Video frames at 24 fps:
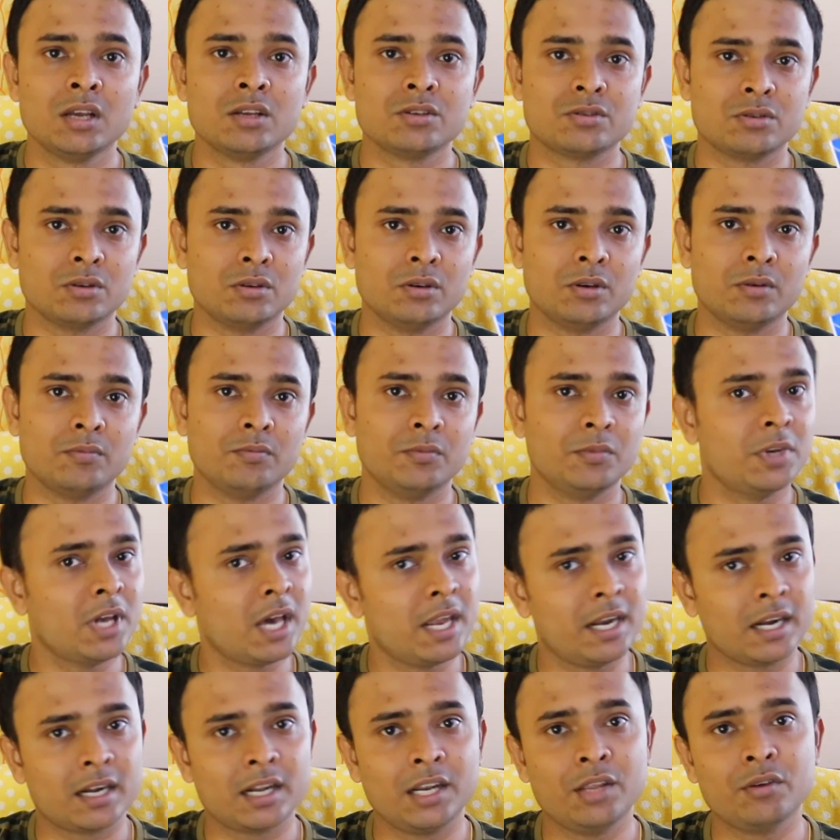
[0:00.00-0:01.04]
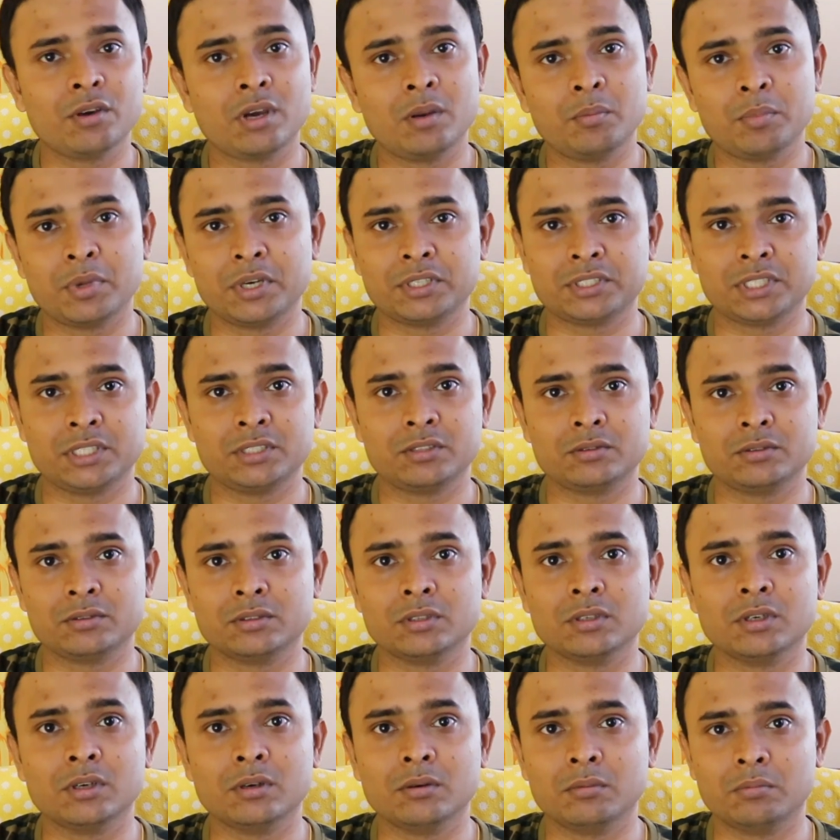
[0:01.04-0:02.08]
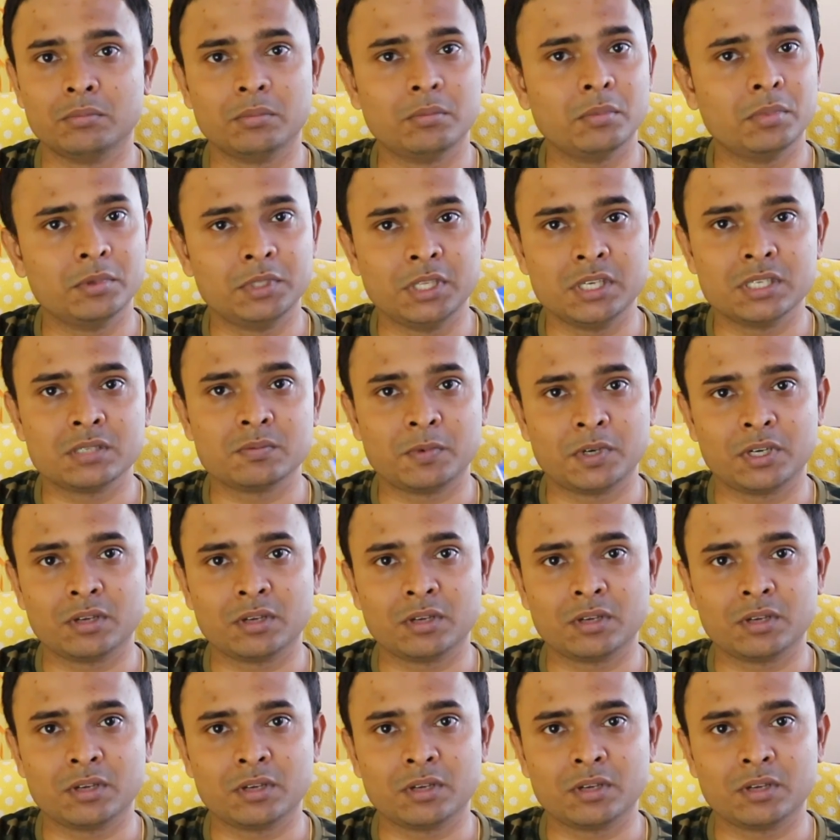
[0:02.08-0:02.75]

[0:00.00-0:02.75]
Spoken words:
So directly you can purchase this